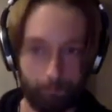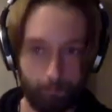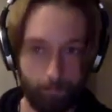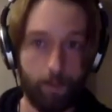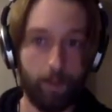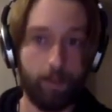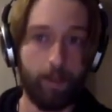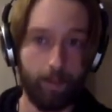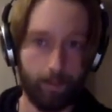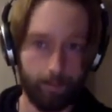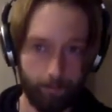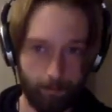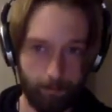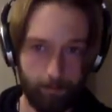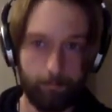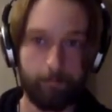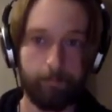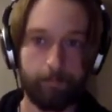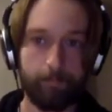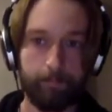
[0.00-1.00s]

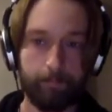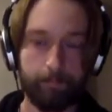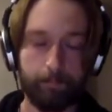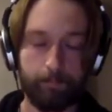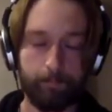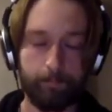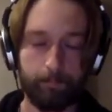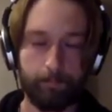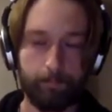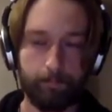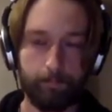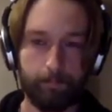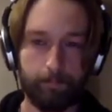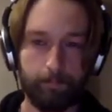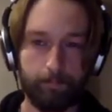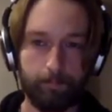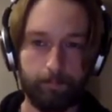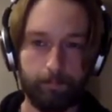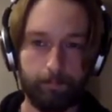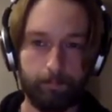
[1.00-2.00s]

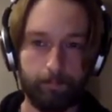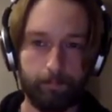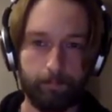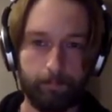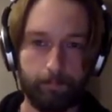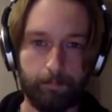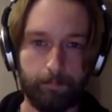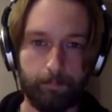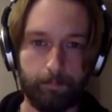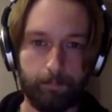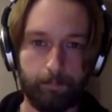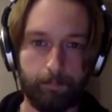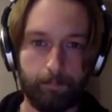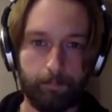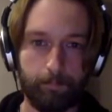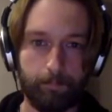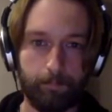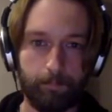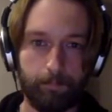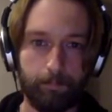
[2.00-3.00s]

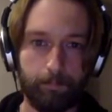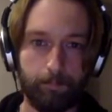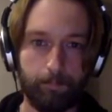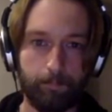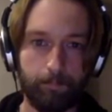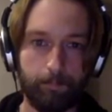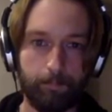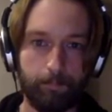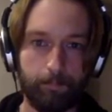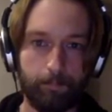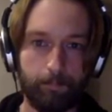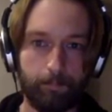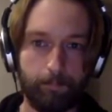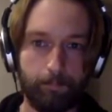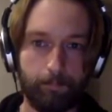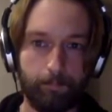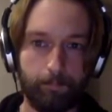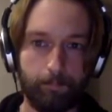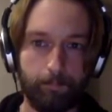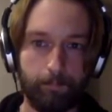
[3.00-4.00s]

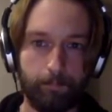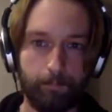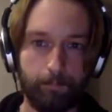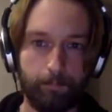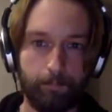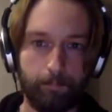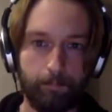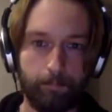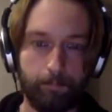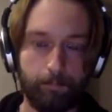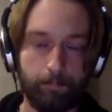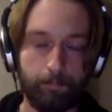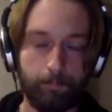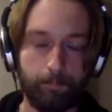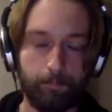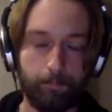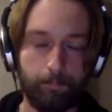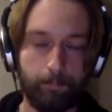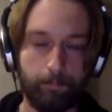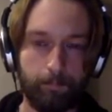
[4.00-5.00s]

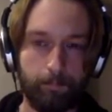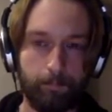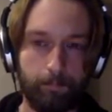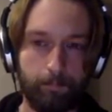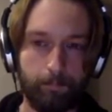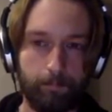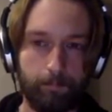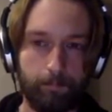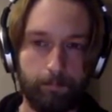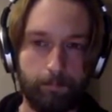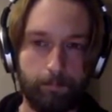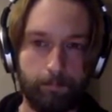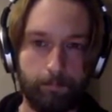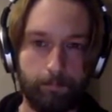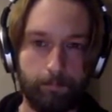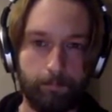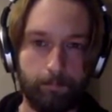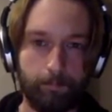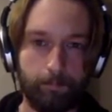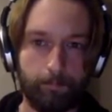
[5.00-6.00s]

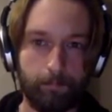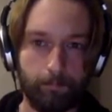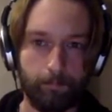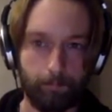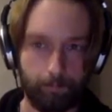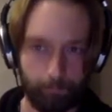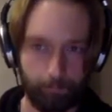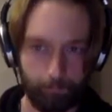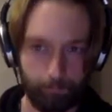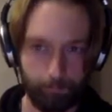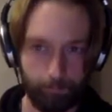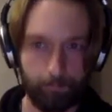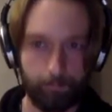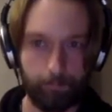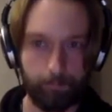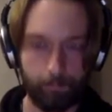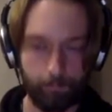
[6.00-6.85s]
[no speech]